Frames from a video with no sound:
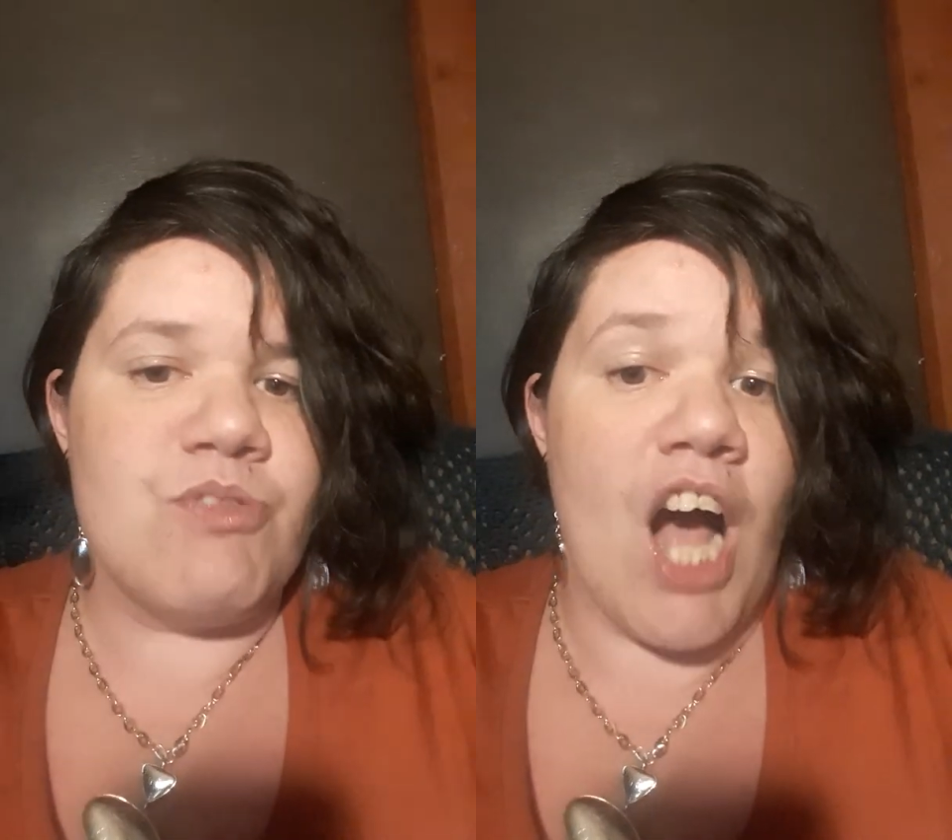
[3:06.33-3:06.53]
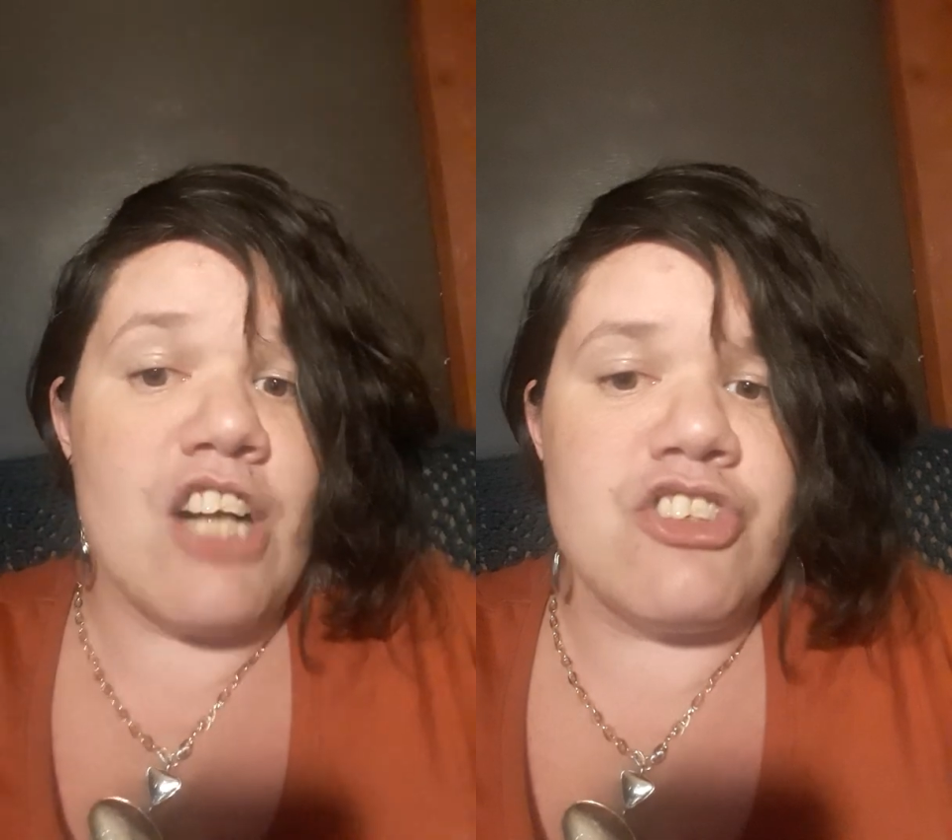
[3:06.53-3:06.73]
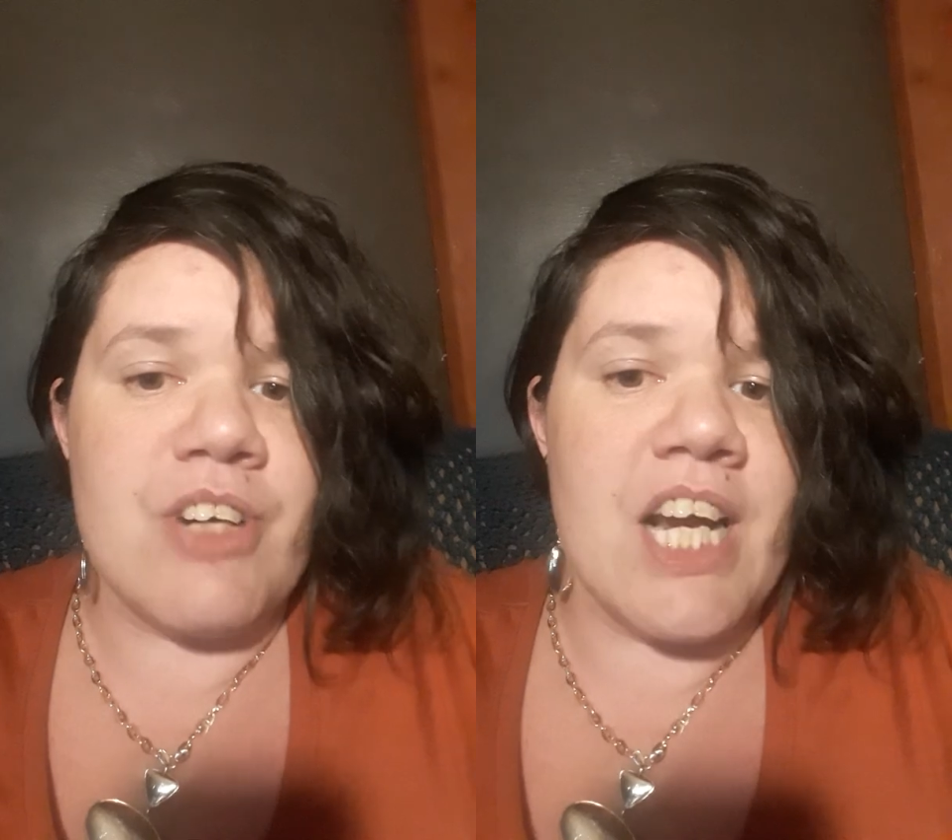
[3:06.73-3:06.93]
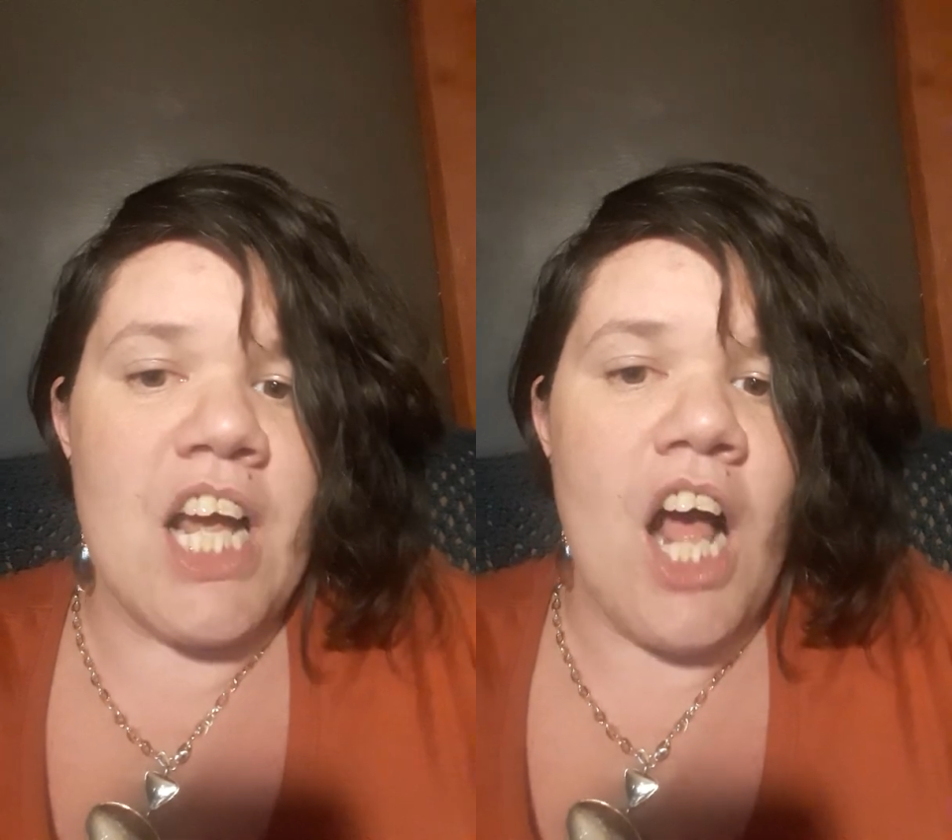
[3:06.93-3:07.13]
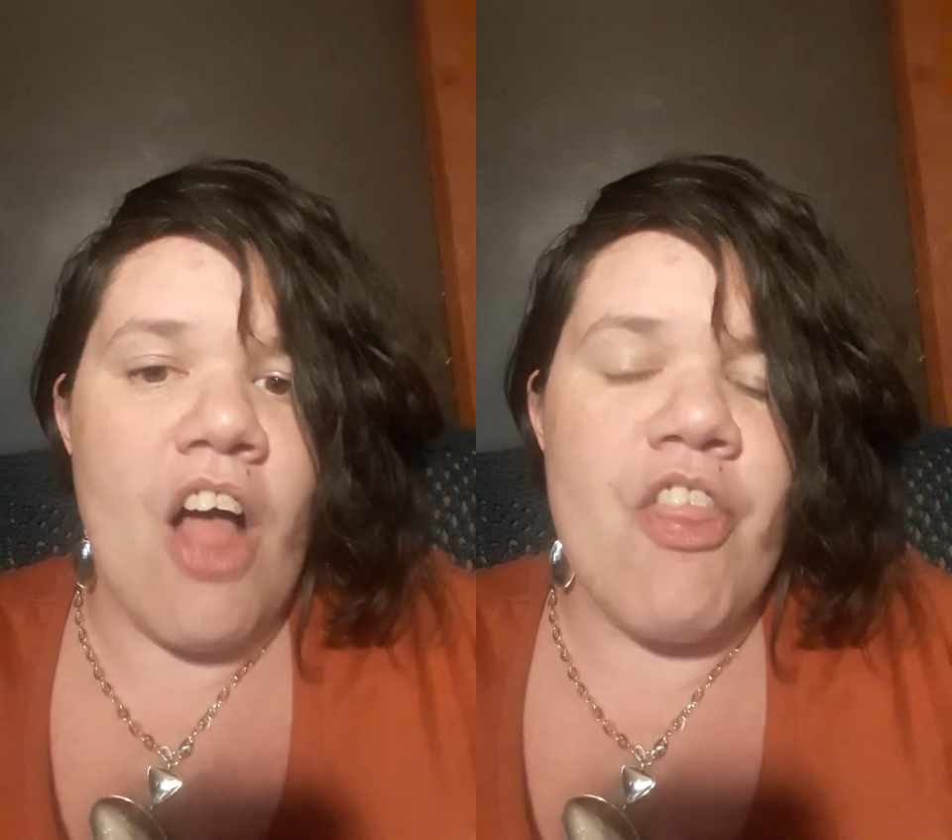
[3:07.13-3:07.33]

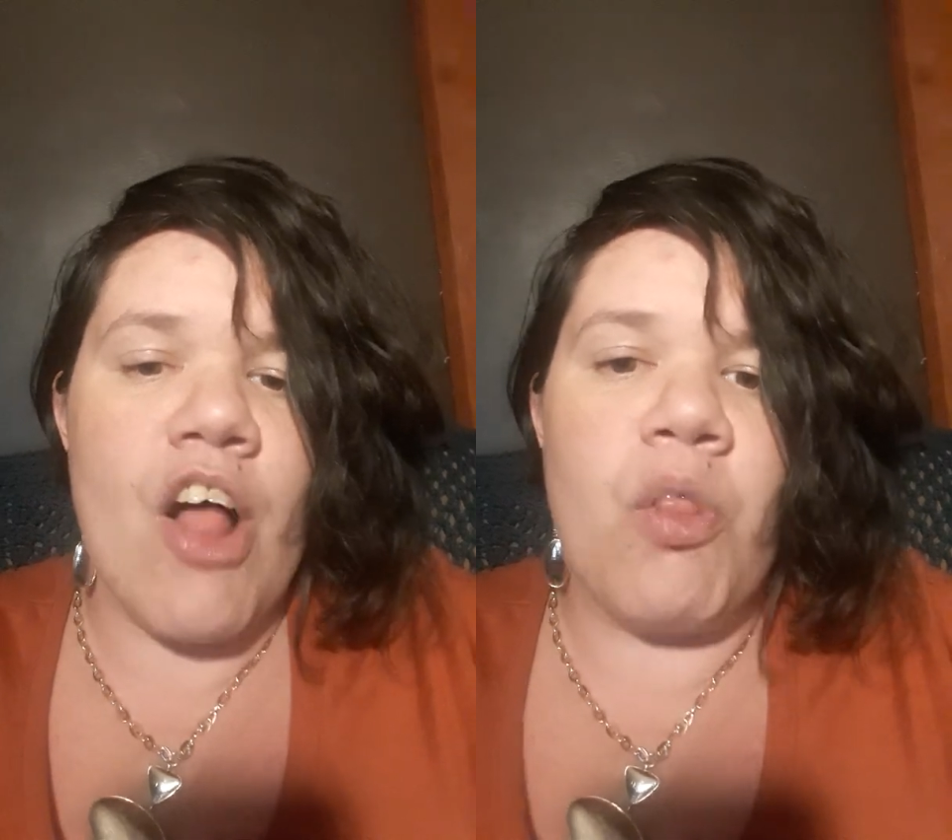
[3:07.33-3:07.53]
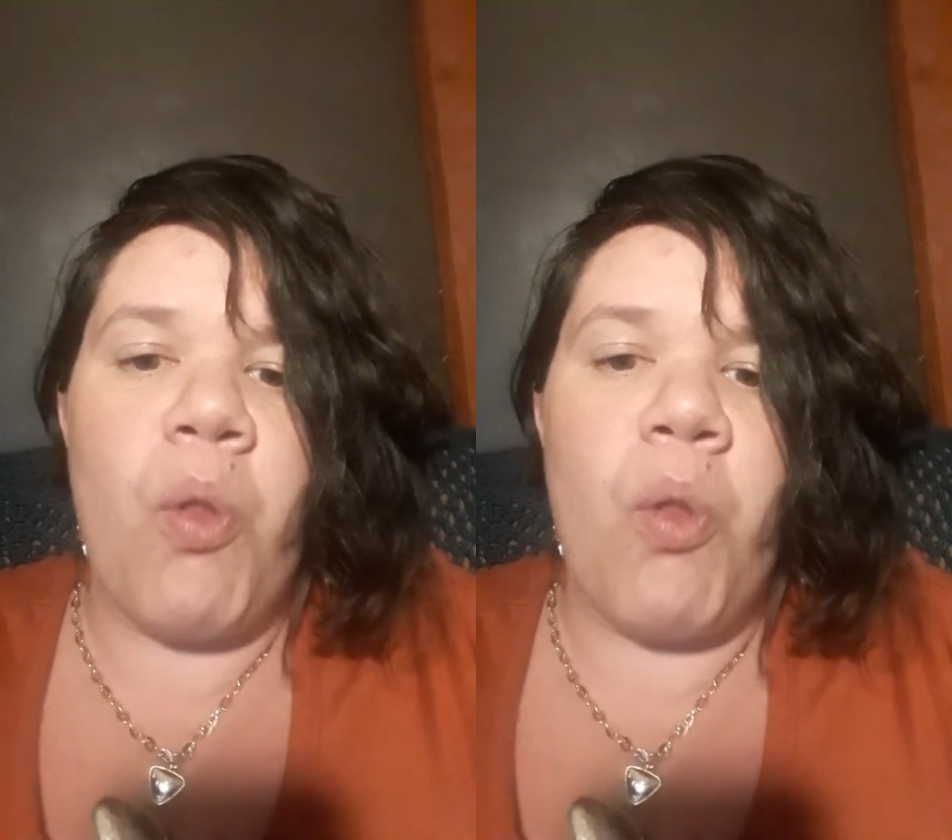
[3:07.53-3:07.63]
country that